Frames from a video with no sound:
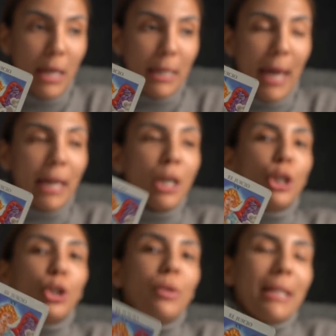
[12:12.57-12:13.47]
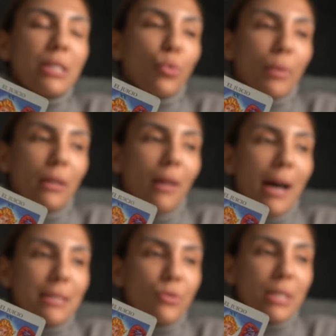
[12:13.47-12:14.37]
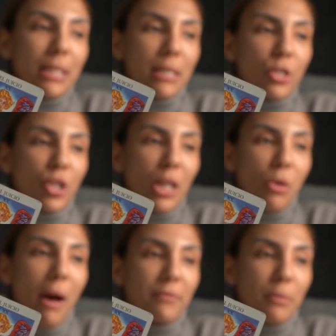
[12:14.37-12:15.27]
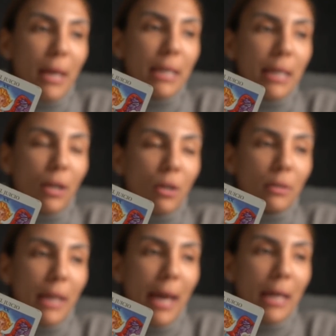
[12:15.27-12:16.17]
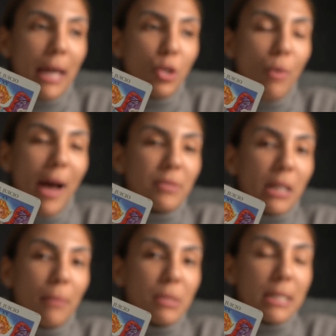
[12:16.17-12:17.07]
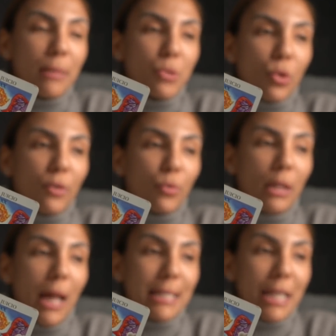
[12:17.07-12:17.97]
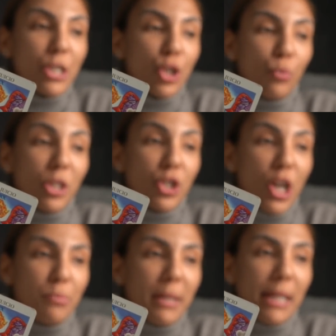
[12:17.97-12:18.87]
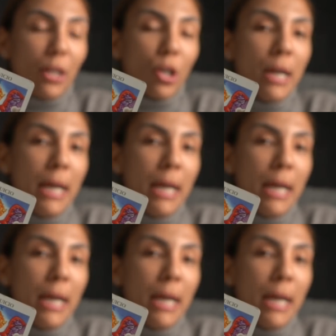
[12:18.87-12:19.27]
Okay. You need to realize there's a decision that you have to make here. Okay. And you have to come to some sort of realization with the Judgment here,